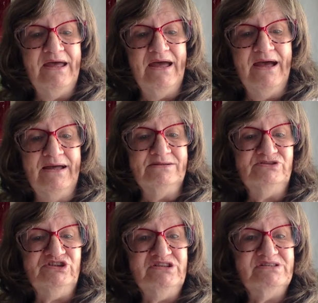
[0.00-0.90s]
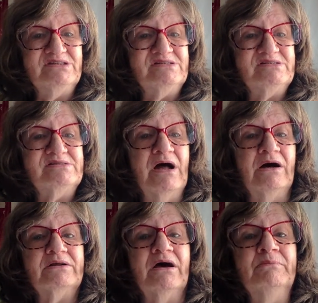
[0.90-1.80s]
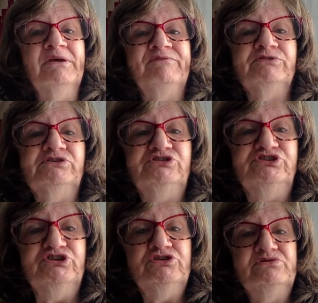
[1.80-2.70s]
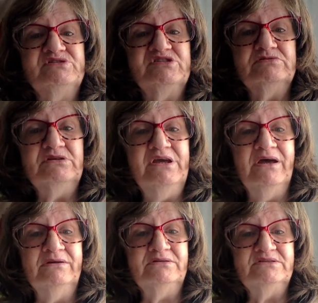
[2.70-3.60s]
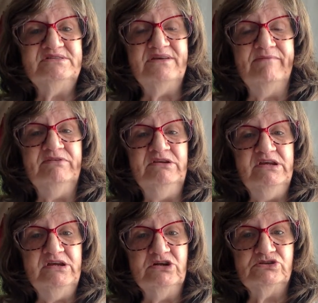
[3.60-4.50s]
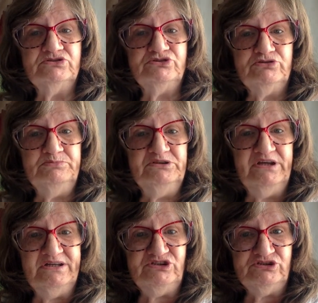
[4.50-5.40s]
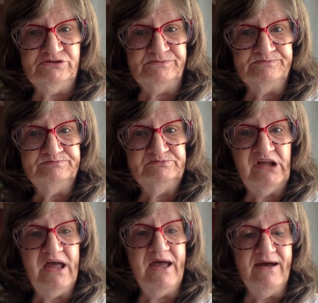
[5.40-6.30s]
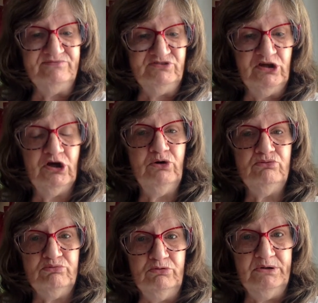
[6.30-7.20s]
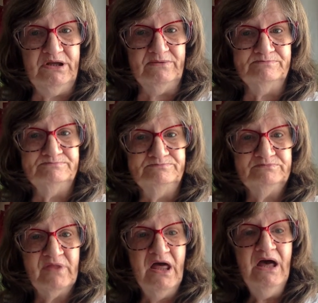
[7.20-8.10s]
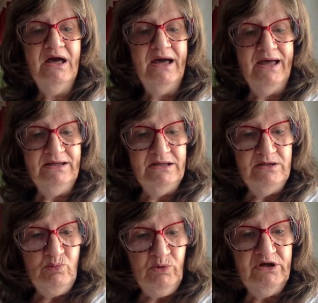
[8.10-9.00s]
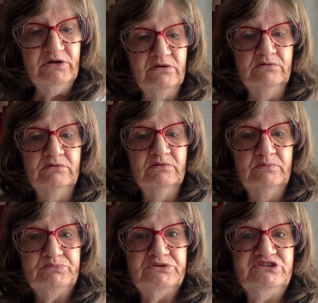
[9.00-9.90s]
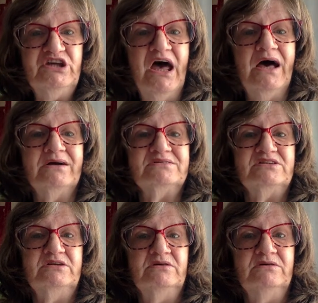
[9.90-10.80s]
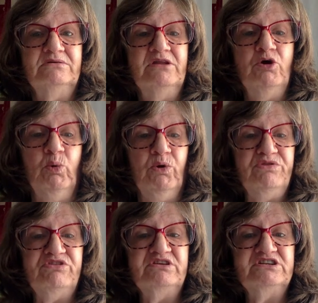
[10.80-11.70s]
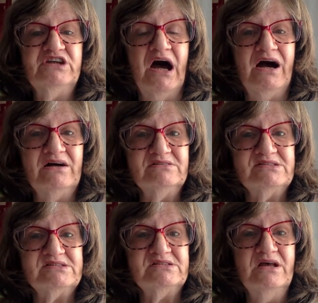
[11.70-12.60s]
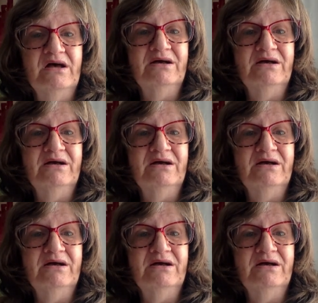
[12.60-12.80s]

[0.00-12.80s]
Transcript: and Jesus is not coming for the Jews till the end of the seven year tribulation. They have to go through it. And he will protect the Orthodox,